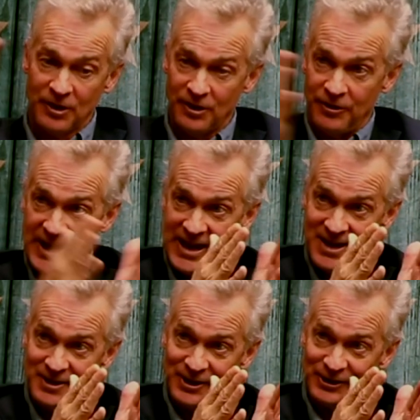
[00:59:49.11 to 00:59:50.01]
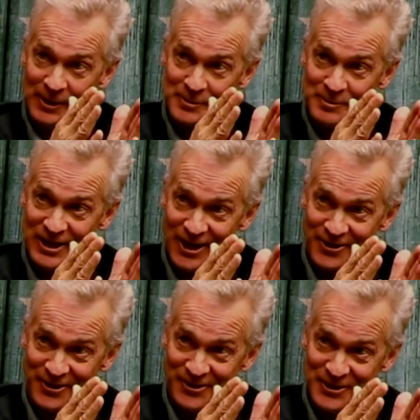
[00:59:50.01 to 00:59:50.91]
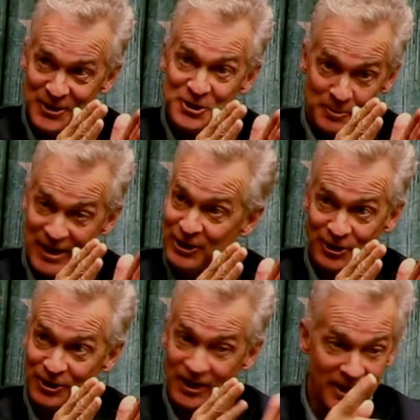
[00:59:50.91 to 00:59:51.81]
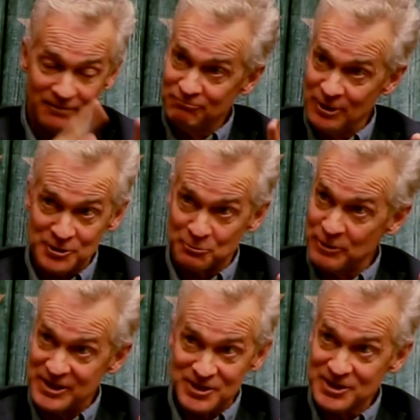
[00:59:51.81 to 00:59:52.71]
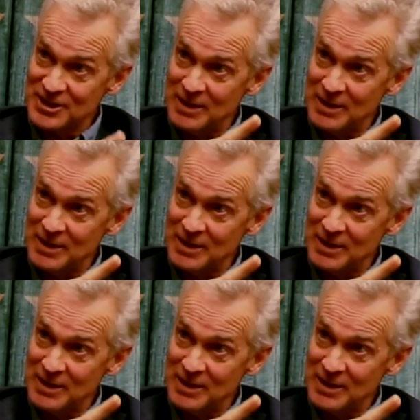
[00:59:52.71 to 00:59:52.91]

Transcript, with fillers: They clipped him together to make it look like that's a racist Why?